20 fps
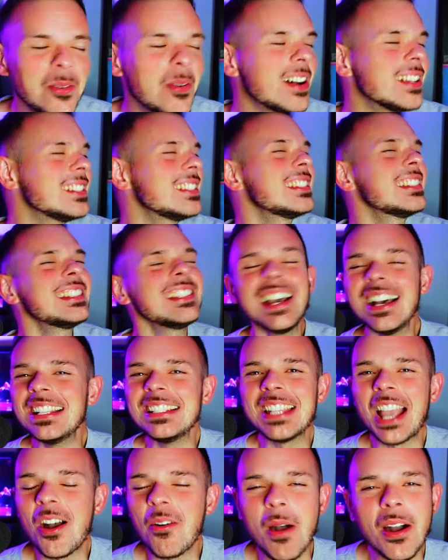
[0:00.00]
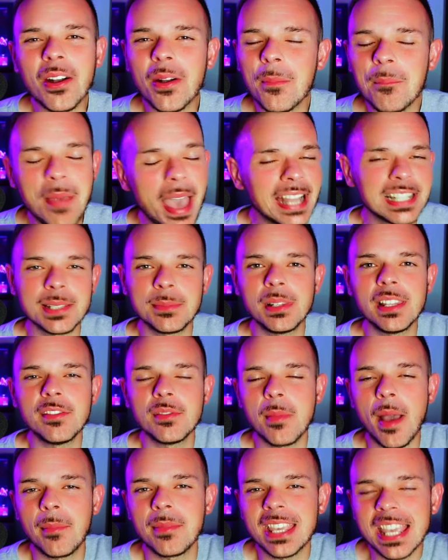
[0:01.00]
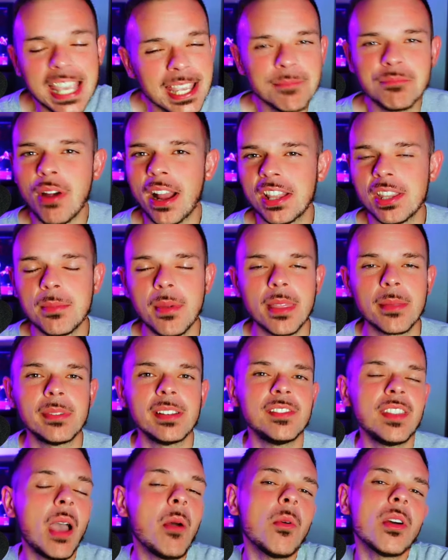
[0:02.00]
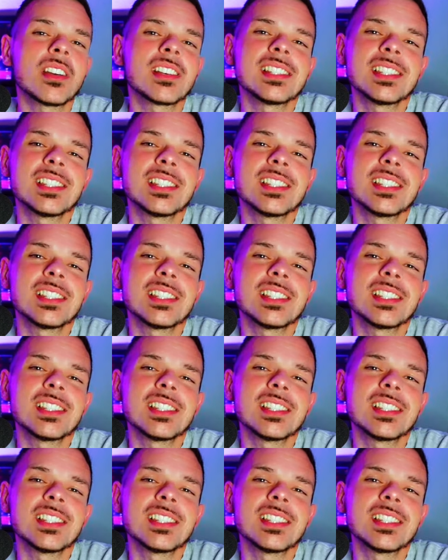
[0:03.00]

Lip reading: What's good, y'all? Welcome back to Believe in Mommy Heat, brought to you by the Believe Network.